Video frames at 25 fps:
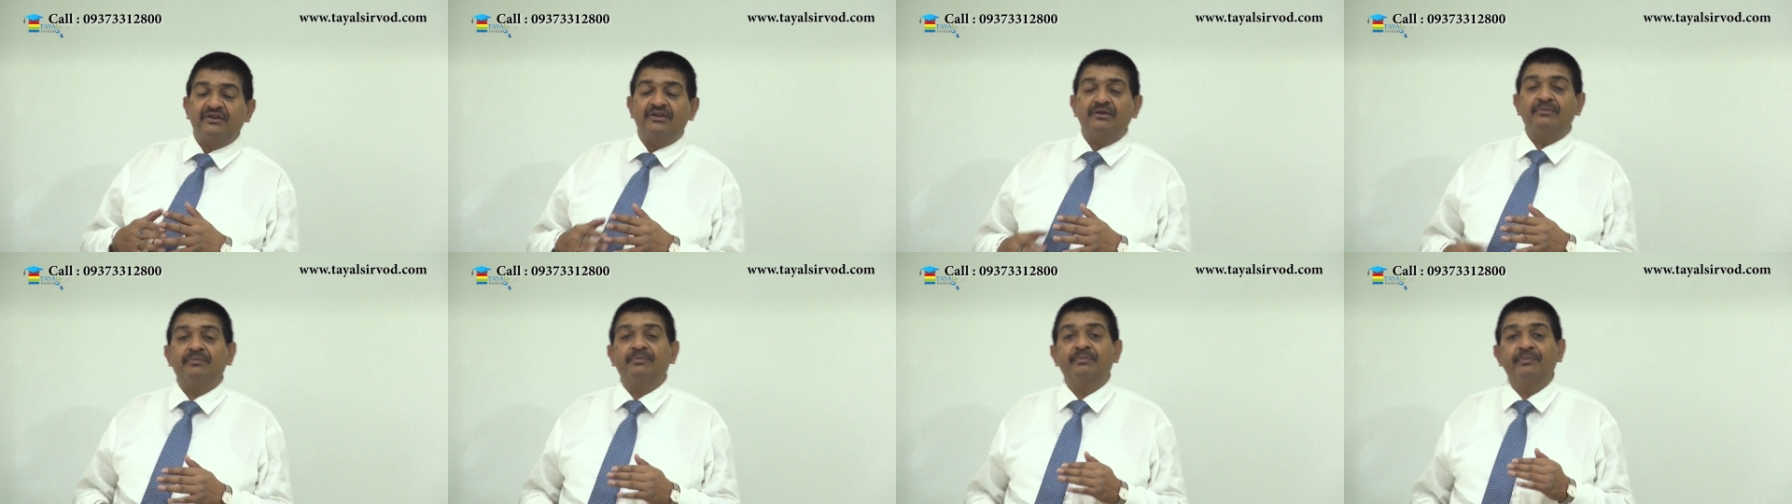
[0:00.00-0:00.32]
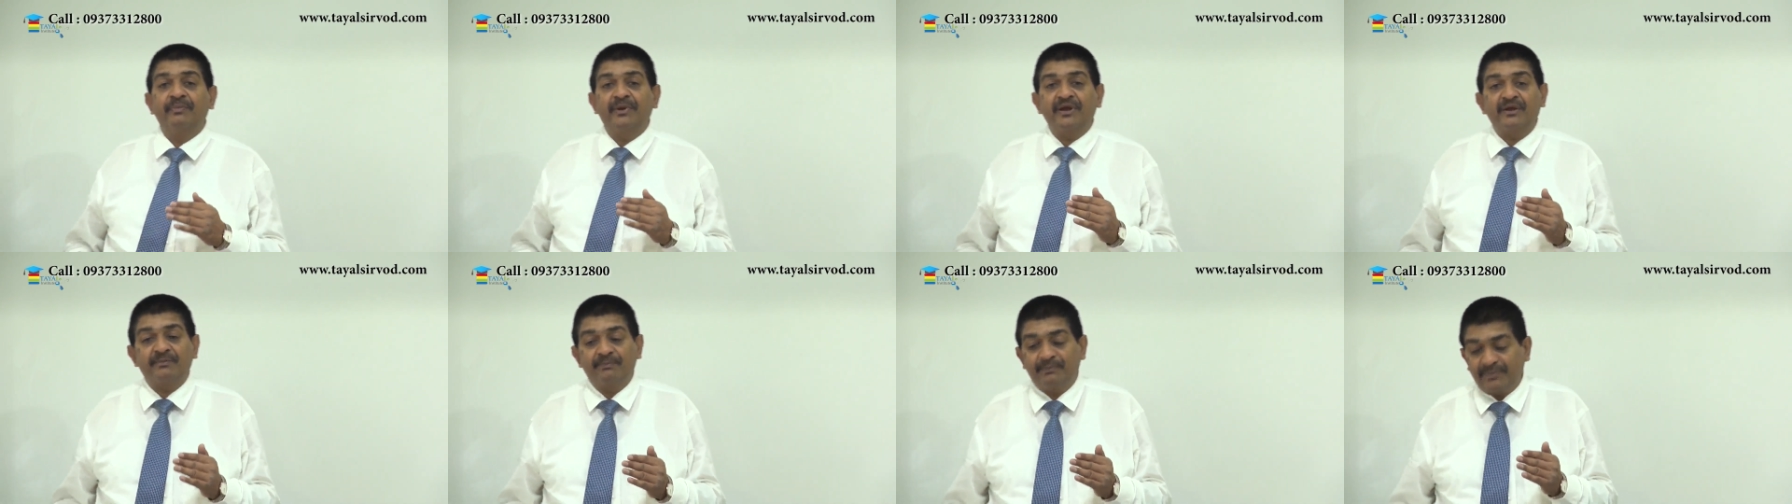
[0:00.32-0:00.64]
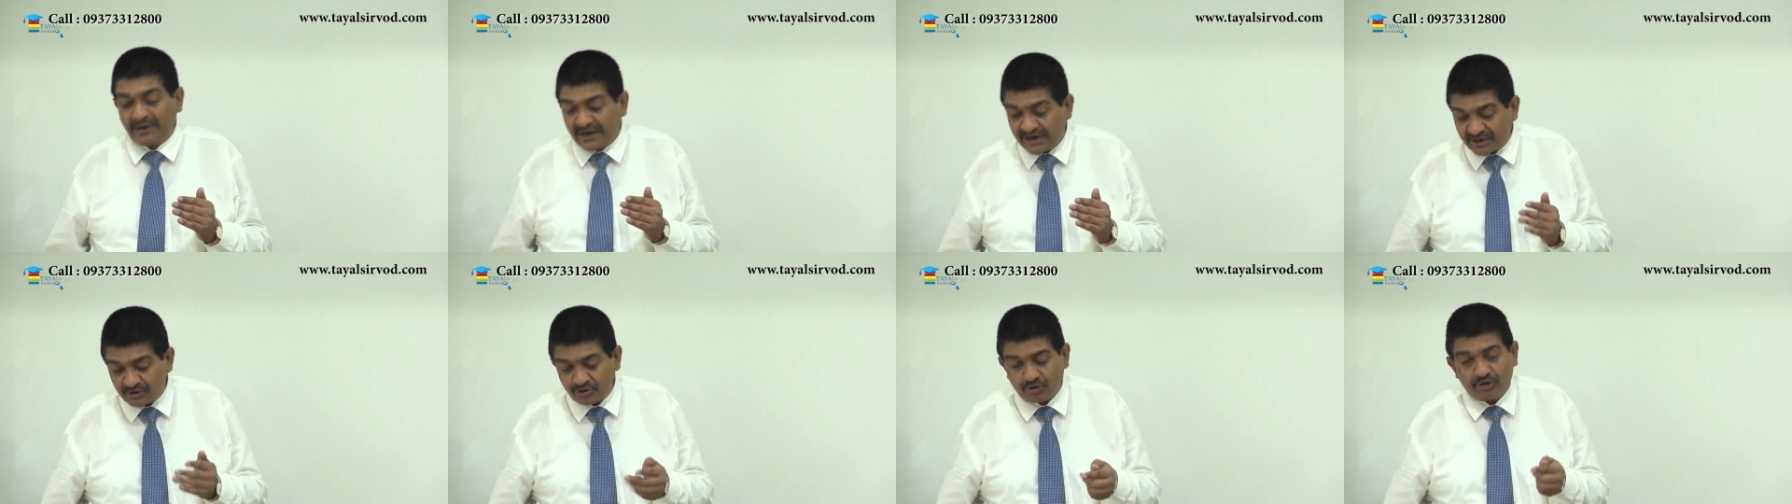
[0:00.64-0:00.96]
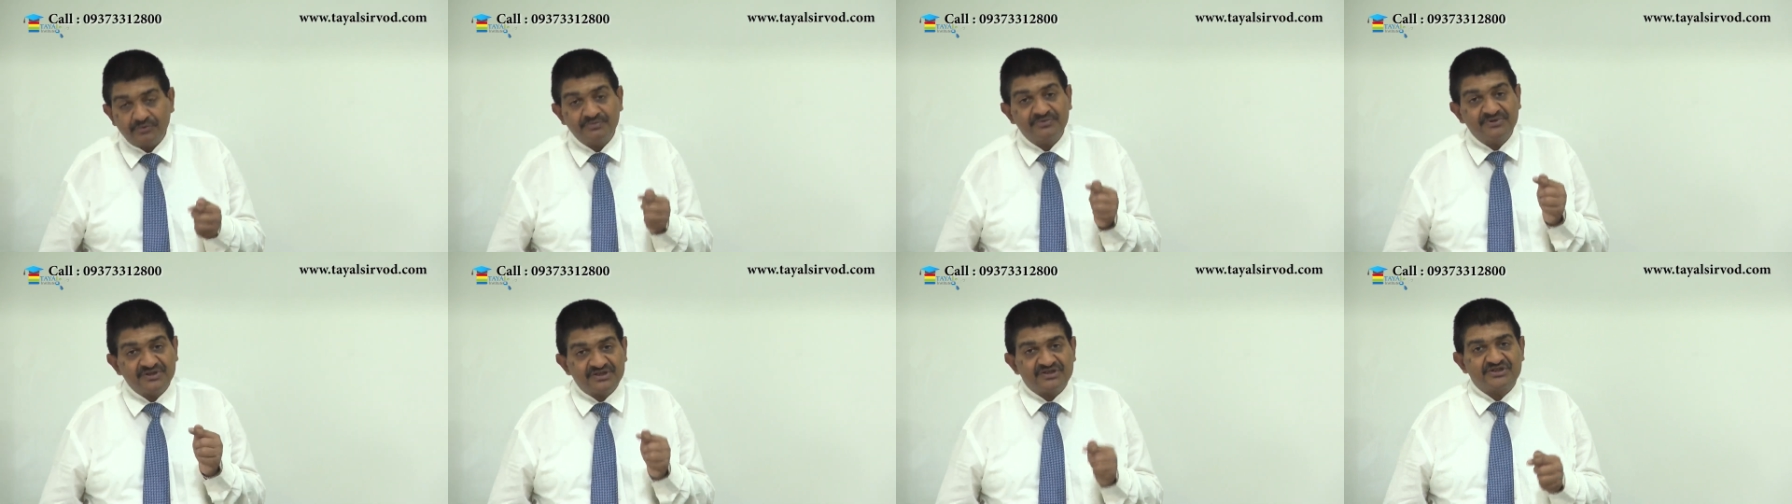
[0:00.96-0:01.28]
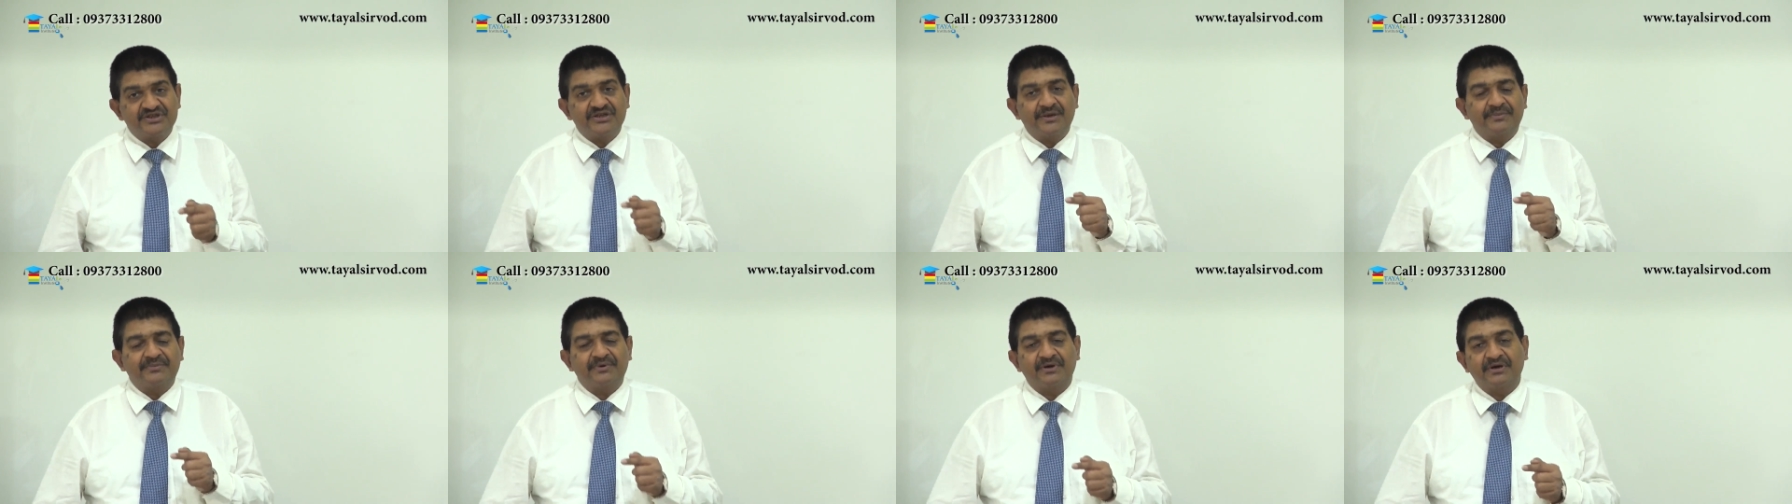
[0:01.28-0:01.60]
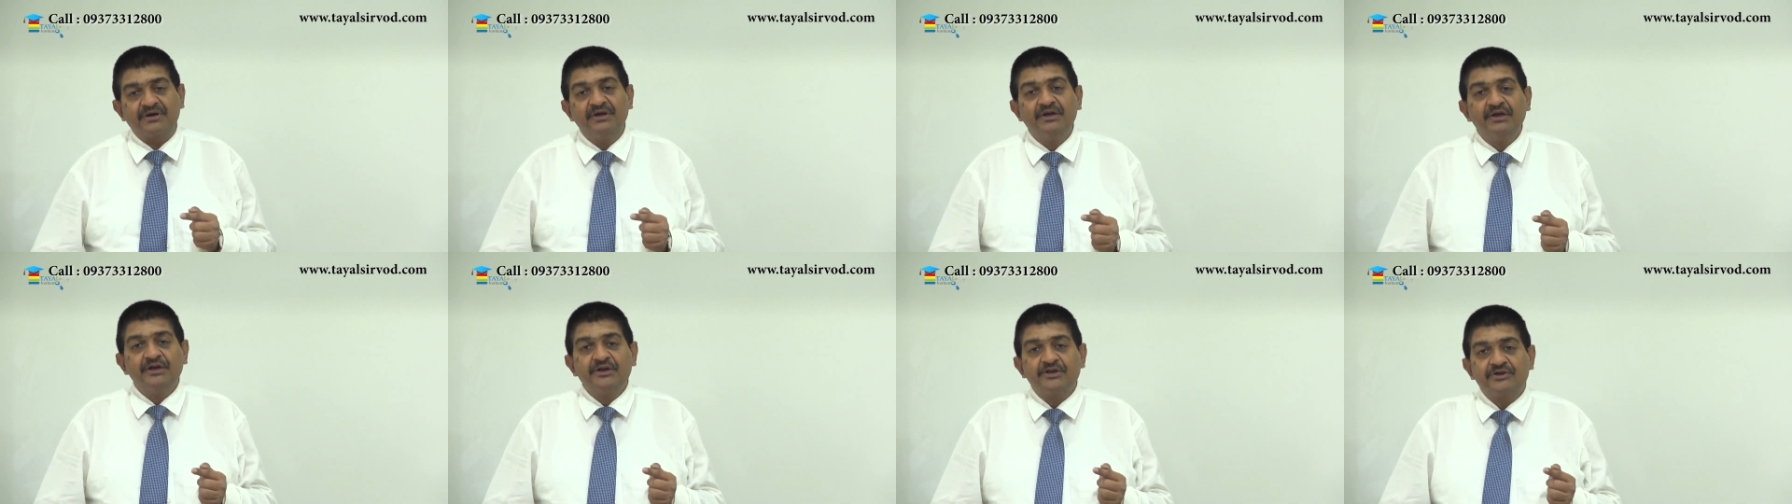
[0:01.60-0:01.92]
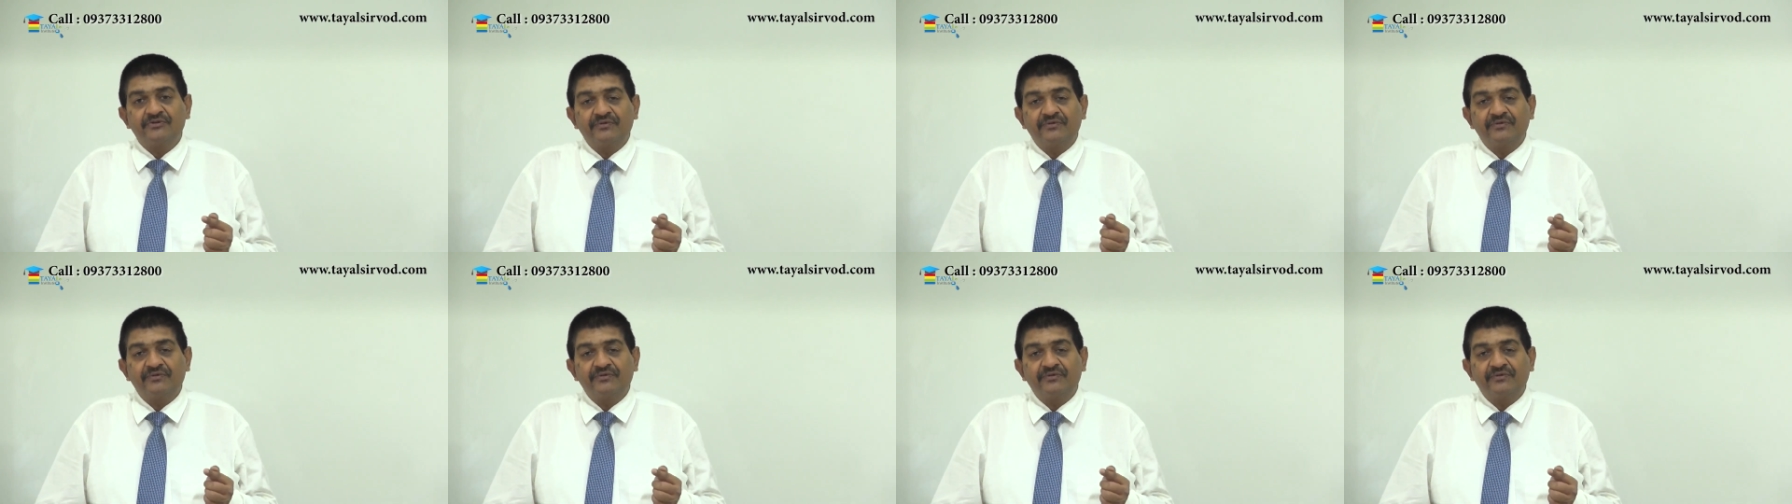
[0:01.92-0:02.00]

is a big part of this chapter